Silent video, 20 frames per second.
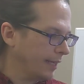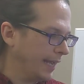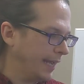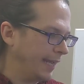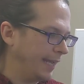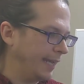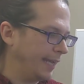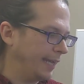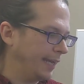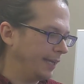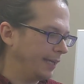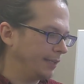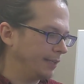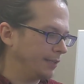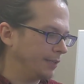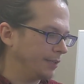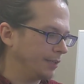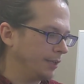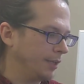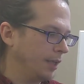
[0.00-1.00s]

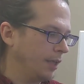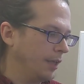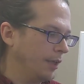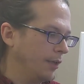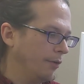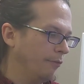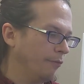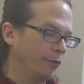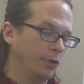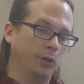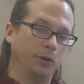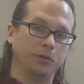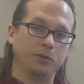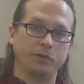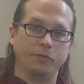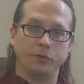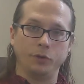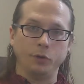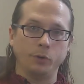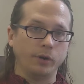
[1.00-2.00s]
and for those
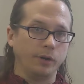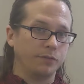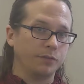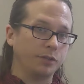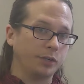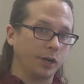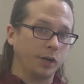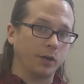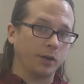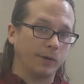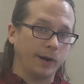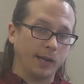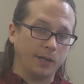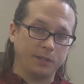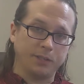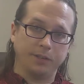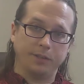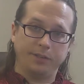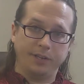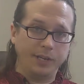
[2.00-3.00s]
of you who have stuck around
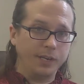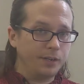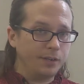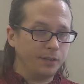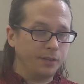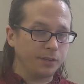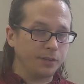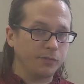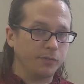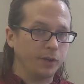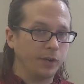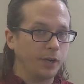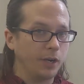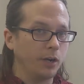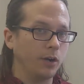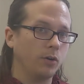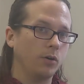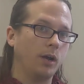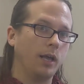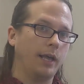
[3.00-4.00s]
to the end of this
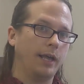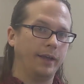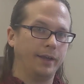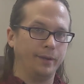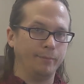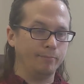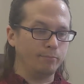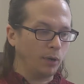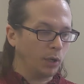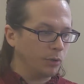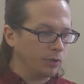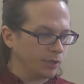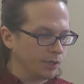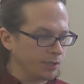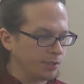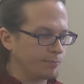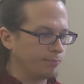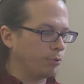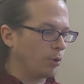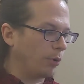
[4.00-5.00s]
video, a
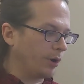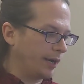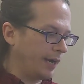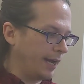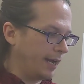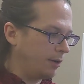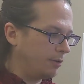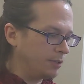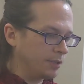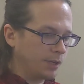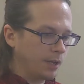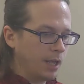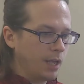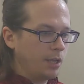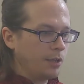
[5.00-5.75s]
bonus point out